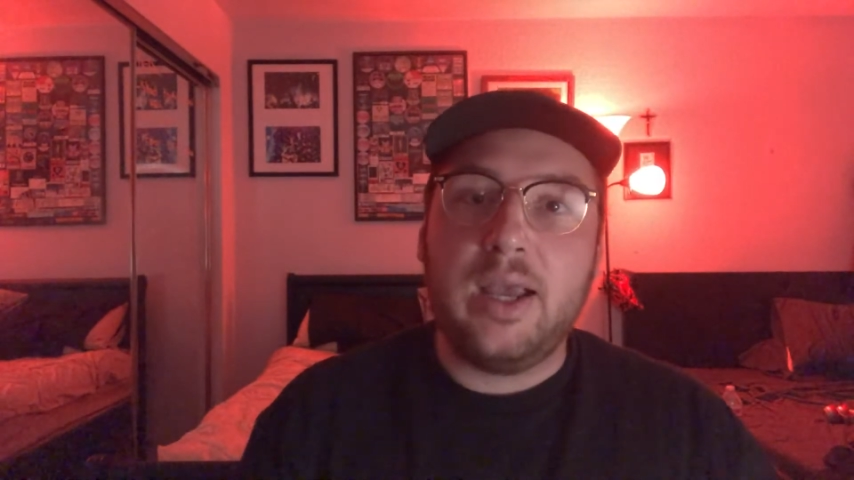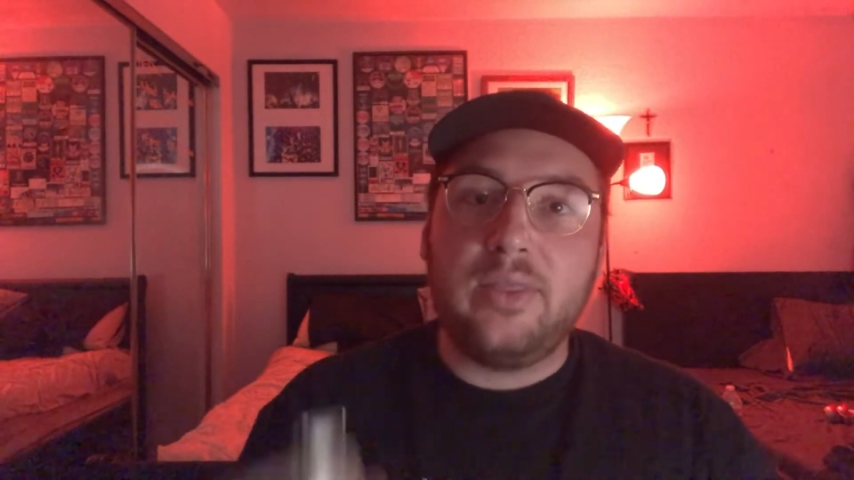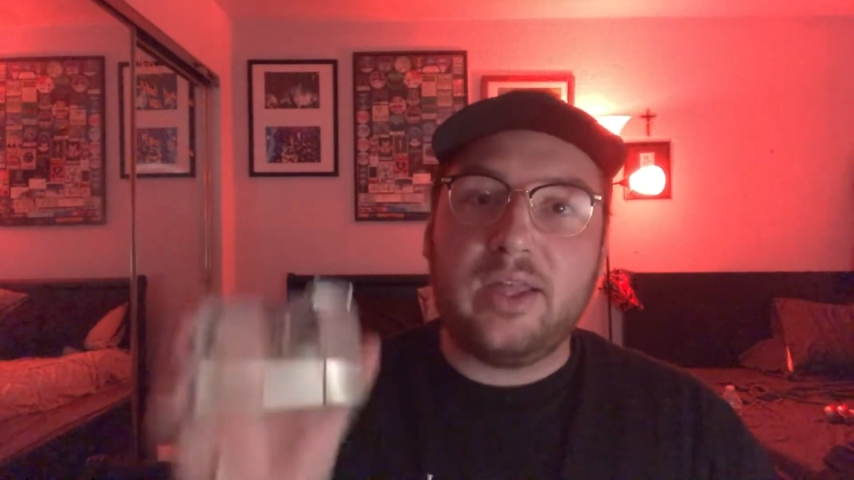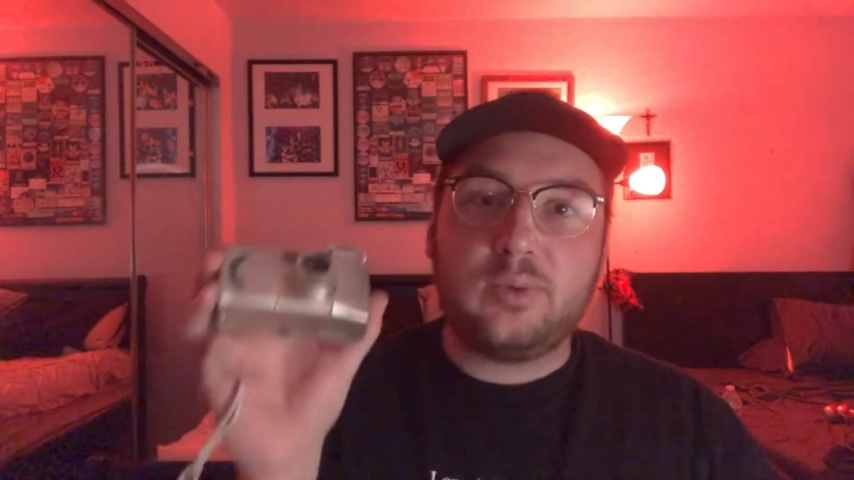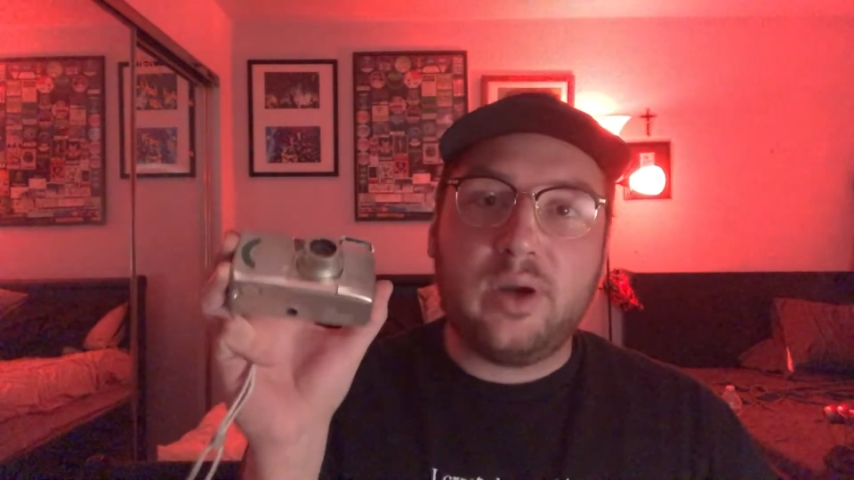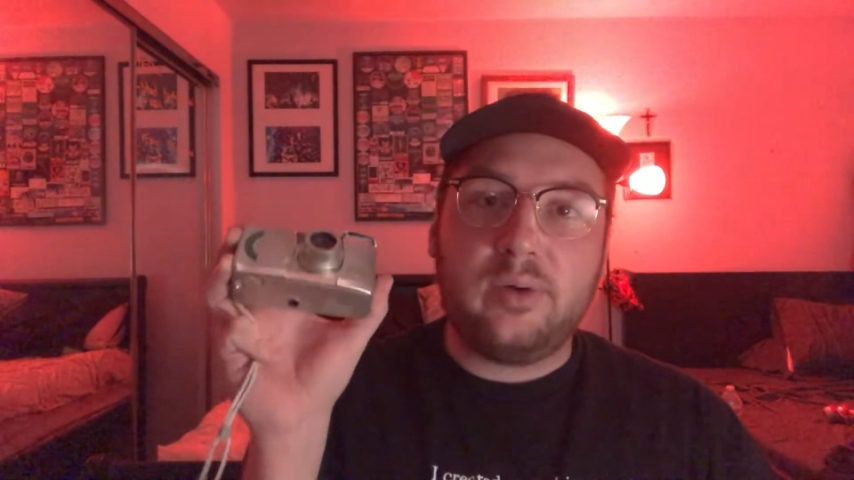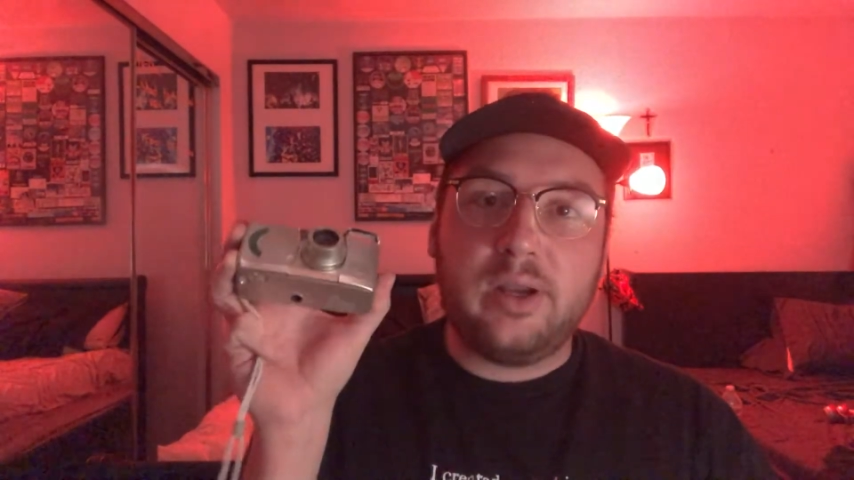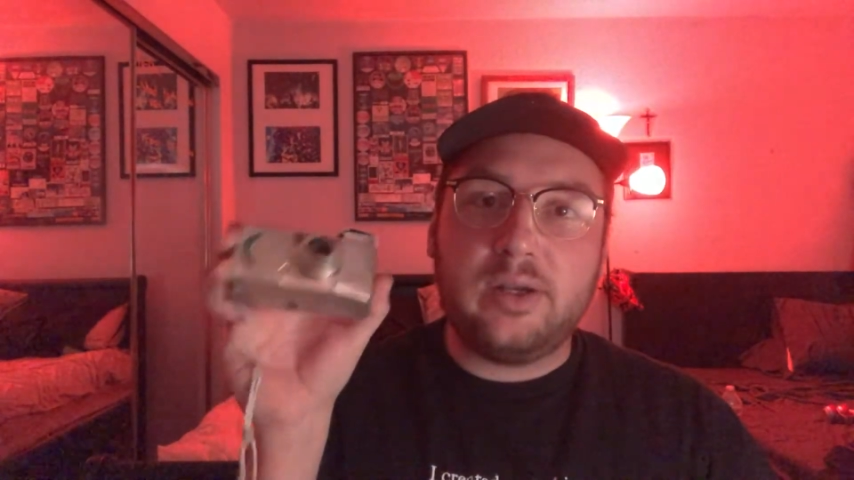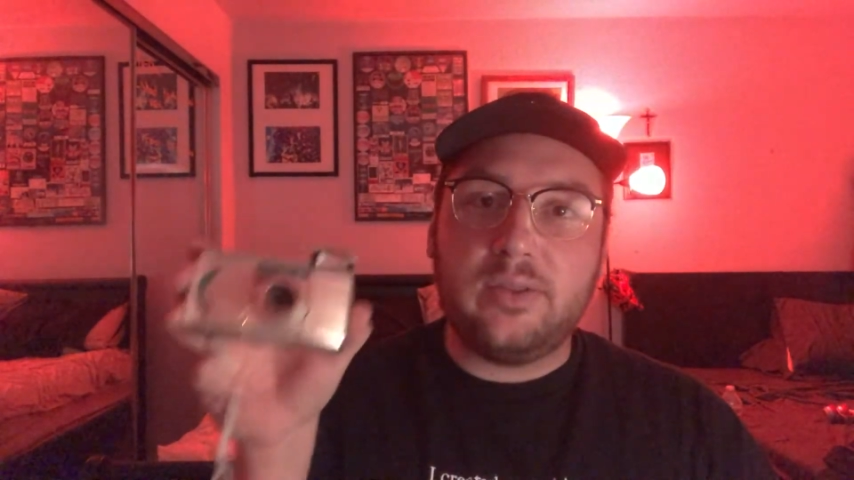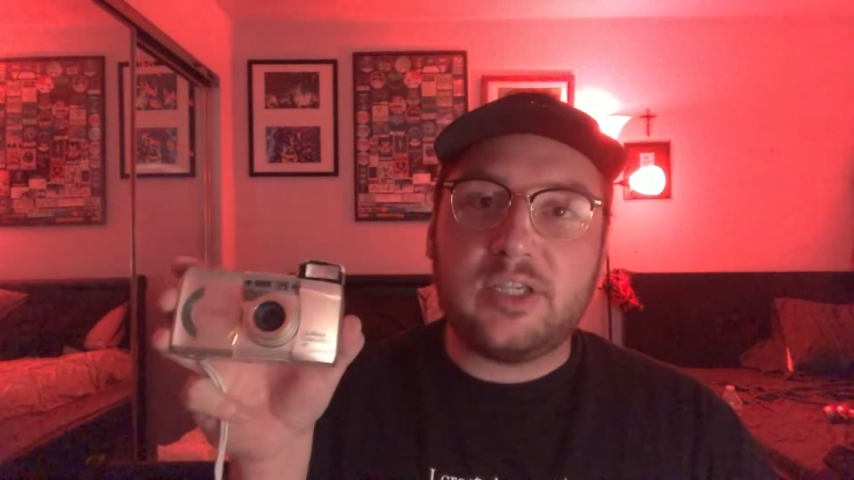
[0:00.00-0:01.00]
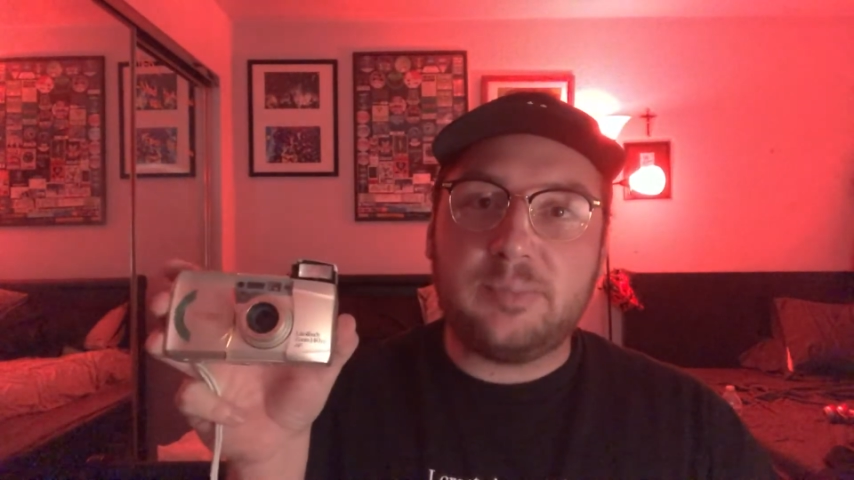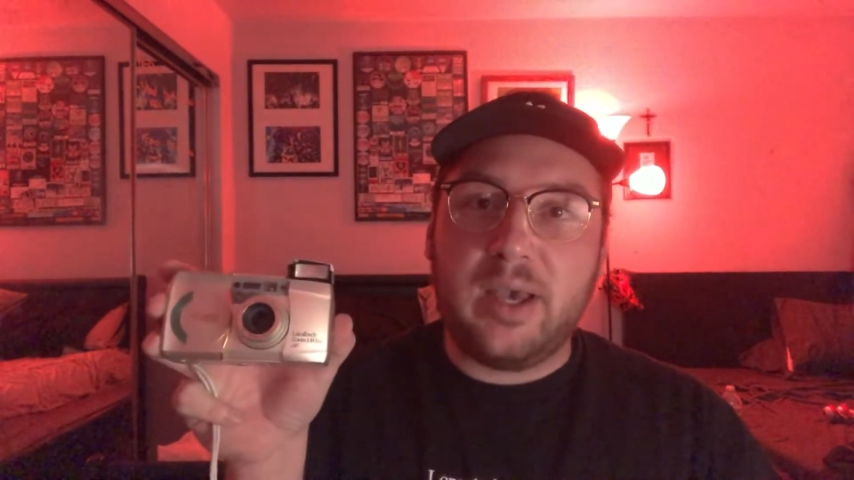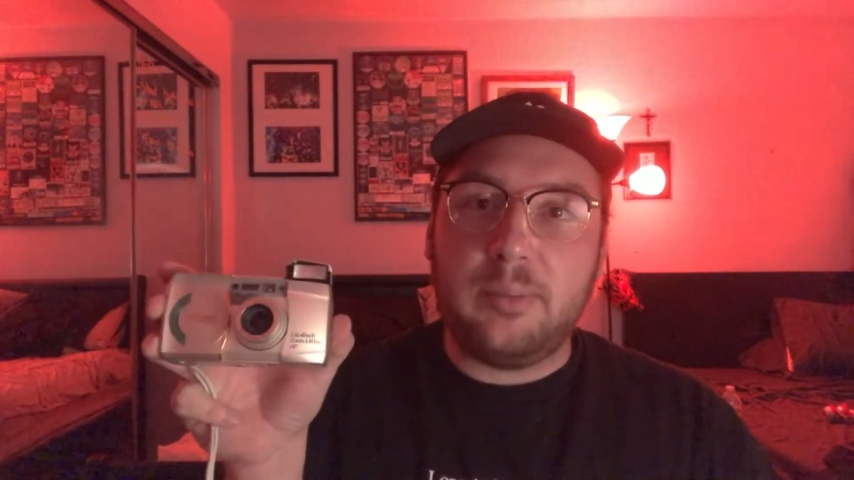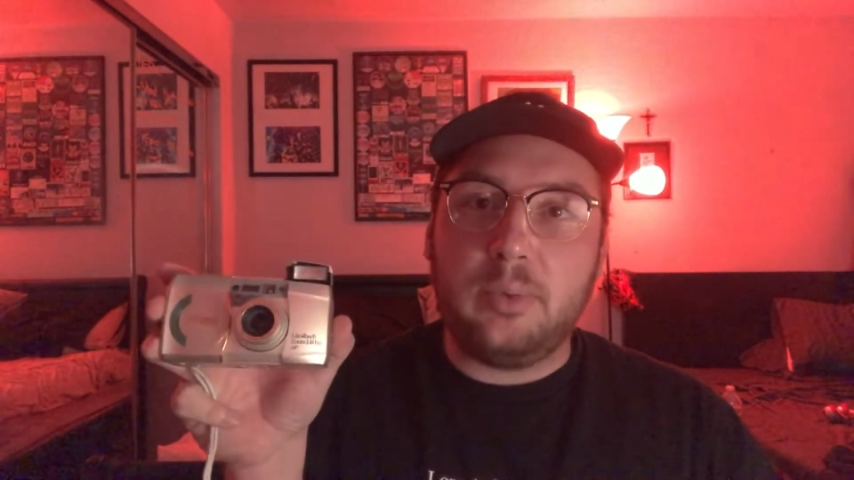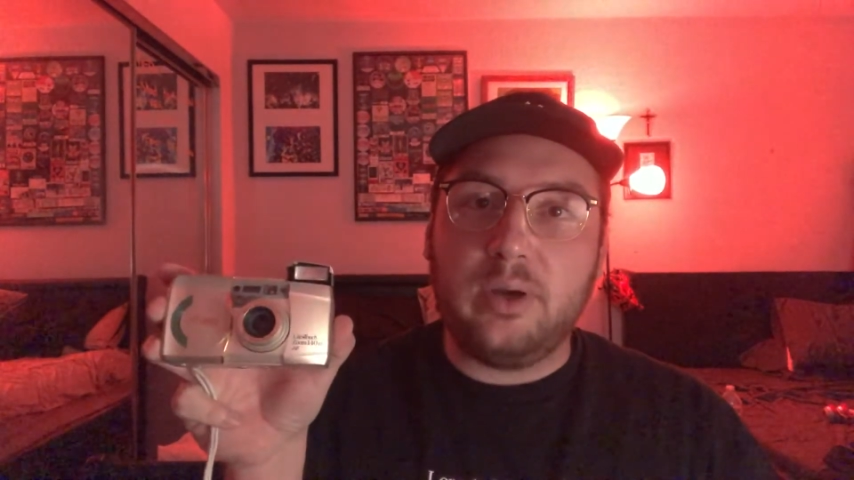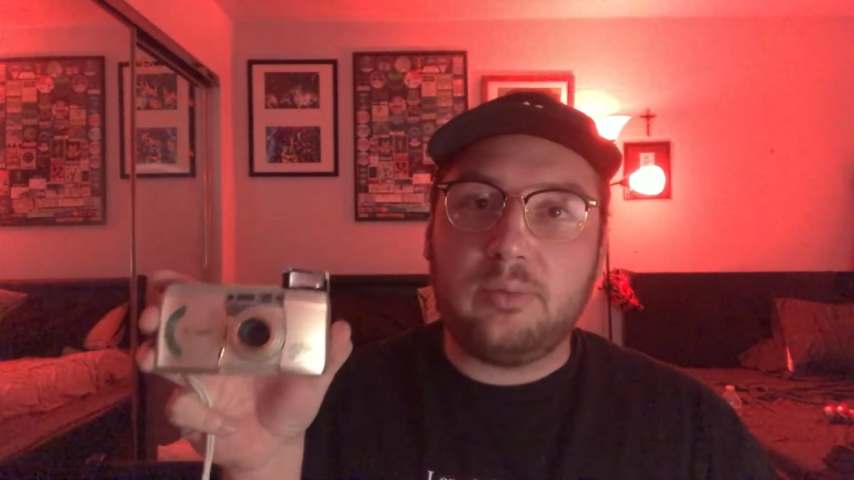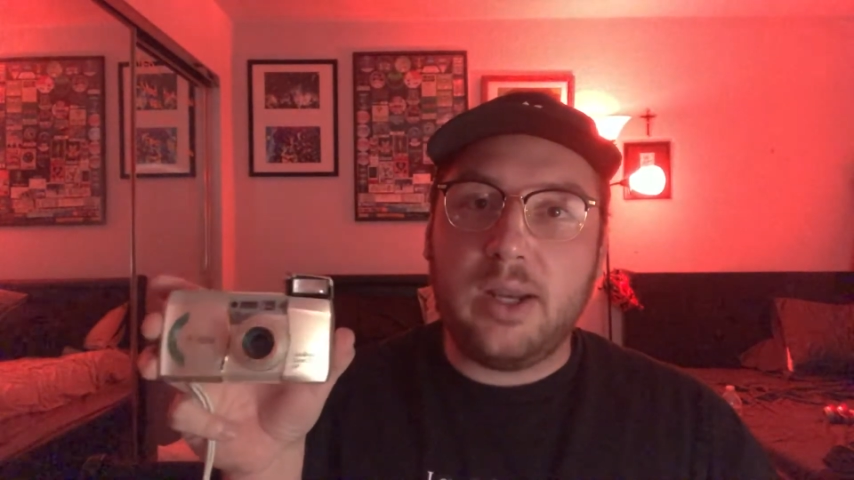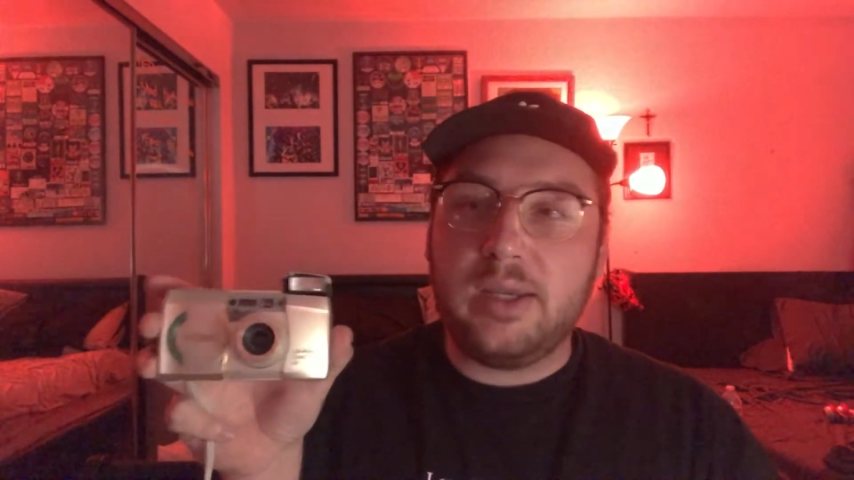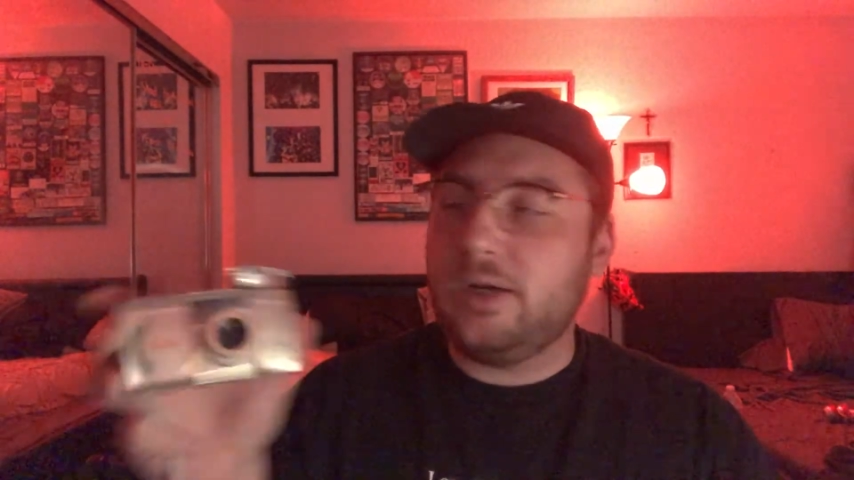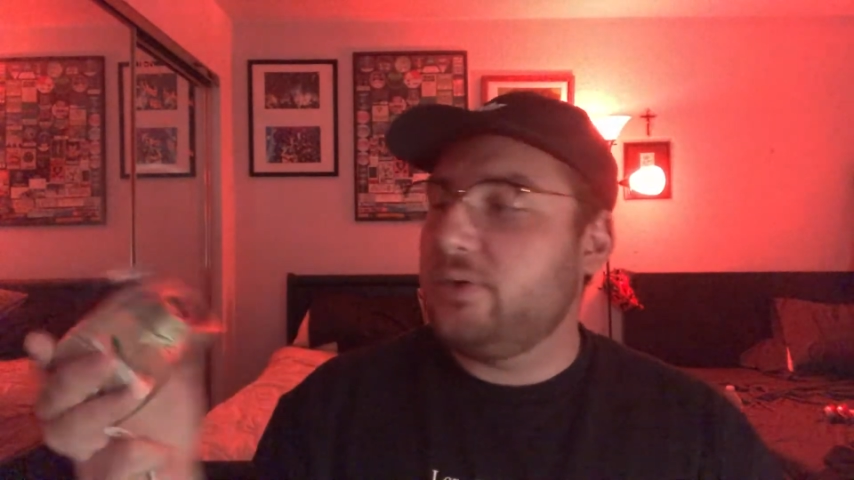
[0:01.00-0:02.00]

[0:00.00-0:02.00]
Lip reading: That's where I ran into this bad boy right here.